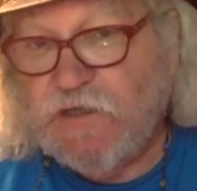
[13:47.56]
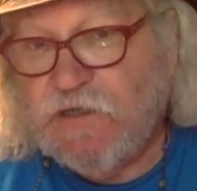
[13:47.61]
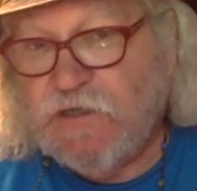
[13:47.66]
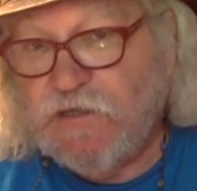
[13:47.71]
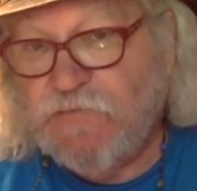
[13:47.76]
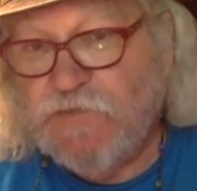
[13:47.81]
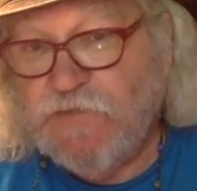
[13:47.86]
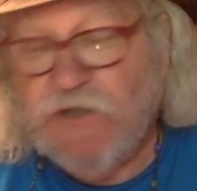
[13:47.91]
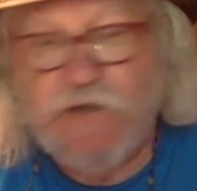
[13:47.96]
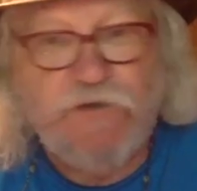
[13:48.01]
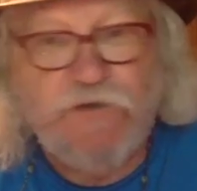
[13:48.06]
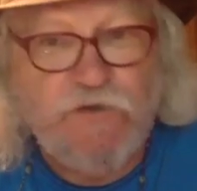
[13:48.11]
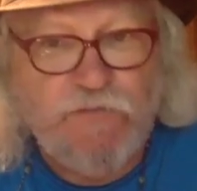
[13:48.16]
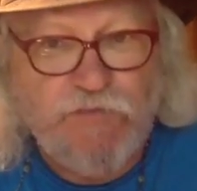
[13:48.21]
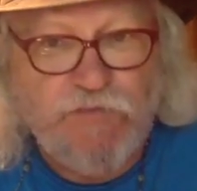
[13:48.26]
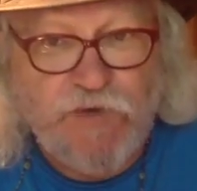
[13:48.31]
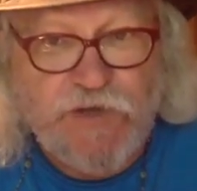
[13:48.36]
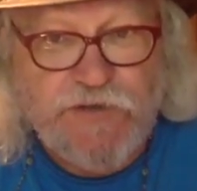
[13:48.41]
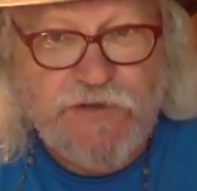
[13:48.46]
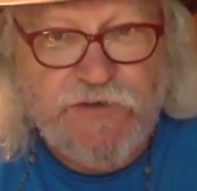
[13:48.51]
younger
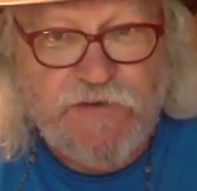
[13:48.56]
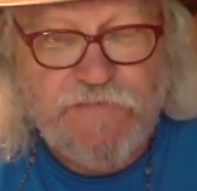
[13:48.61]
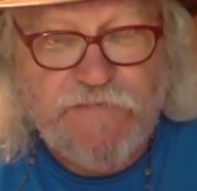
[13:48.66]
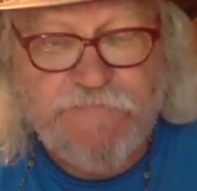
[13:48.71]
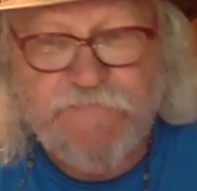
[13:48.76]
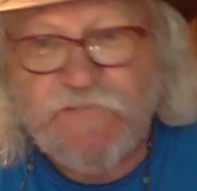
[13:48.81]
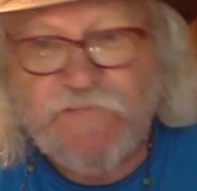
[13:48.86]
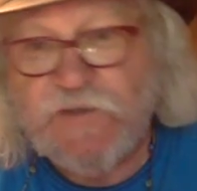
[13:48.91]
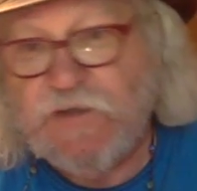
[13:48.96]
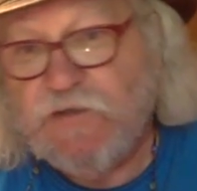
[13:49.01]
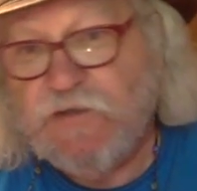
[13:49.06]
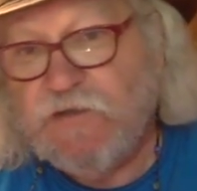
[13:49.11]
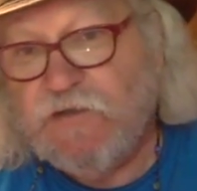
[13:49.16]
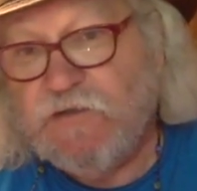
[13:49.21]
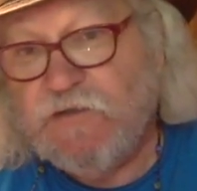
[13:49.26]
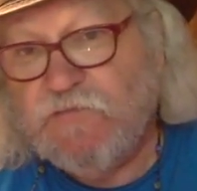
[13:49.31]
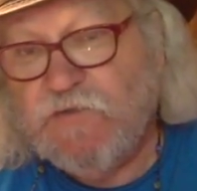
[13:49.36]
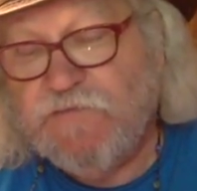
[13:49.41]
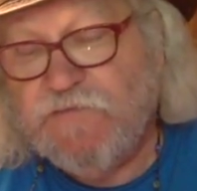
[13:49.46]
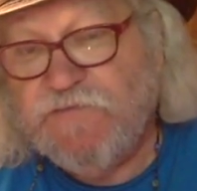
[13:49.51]
brother.
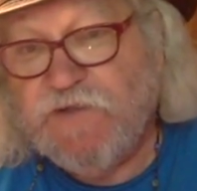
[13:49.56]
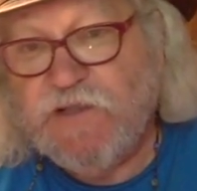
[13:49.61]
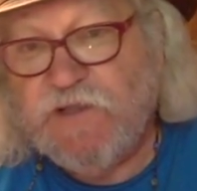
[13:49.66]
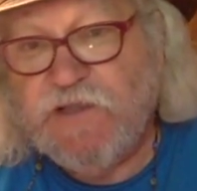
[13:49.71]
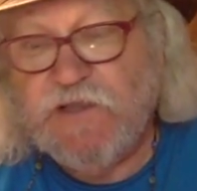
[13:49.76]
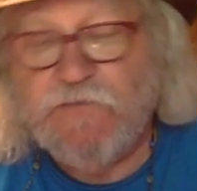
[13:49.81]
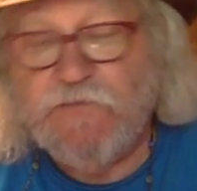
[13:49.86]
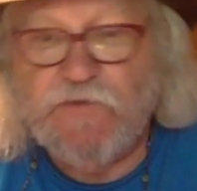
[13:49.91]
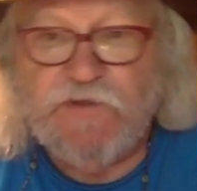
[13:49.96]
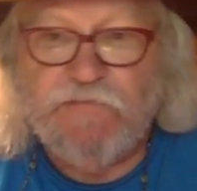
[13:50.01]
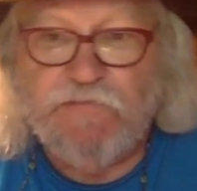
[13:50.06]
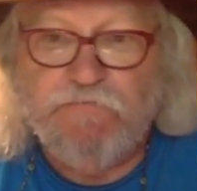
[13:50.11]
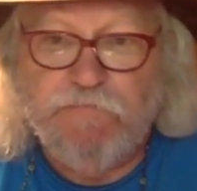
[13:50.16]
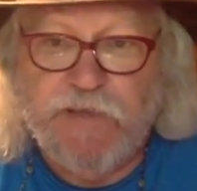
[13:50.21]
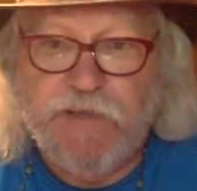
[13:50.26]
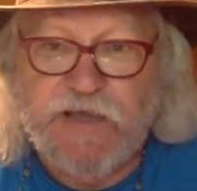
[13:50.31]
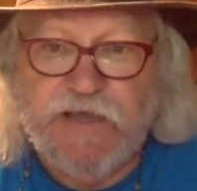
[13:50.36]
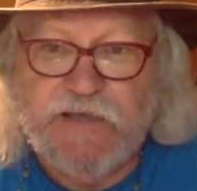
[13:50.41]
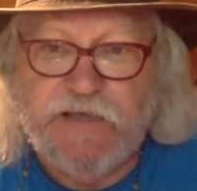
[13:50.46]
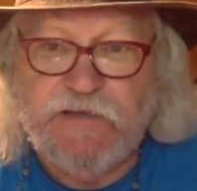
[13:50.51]
We find that with
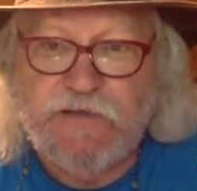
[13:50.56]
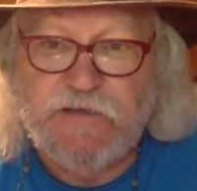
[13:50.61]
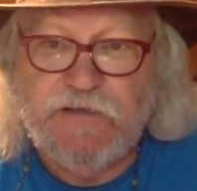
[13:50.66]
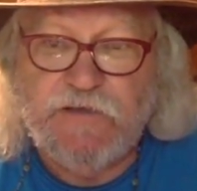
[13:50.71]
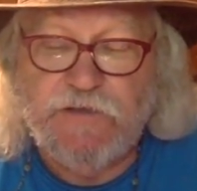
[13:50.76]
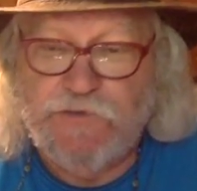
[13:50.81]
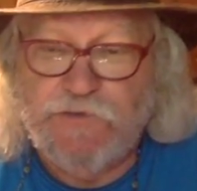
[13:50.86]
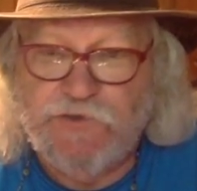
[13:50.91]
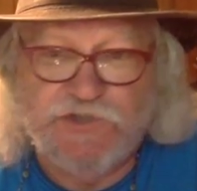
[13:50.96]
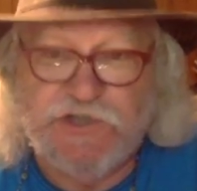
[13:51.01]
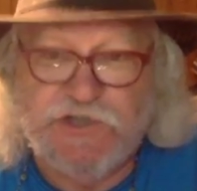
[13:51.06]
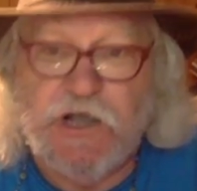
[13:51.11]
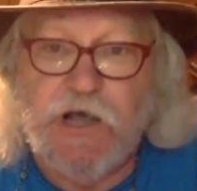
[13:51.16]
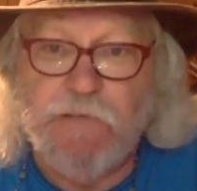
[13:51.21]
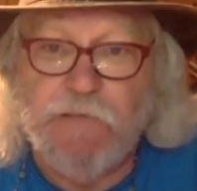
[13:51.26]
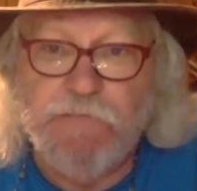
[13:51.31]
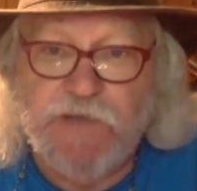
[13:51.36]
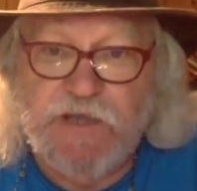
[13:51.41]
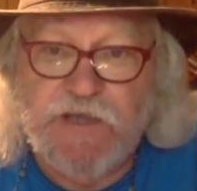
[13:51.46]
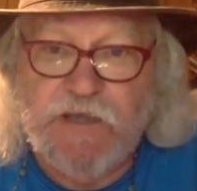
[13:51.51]
Ben
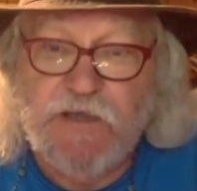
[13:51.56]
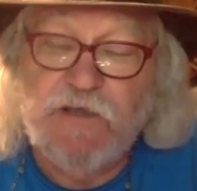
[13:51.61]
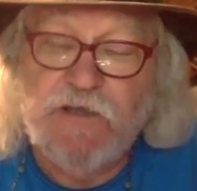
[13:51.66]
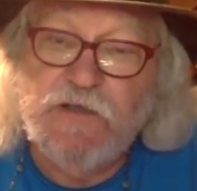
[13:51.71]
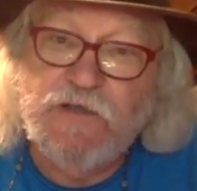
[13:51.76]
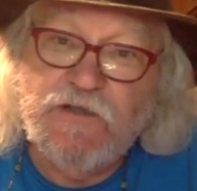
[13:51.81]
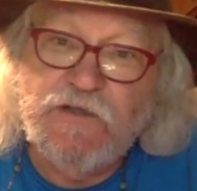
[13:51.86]
Zombie,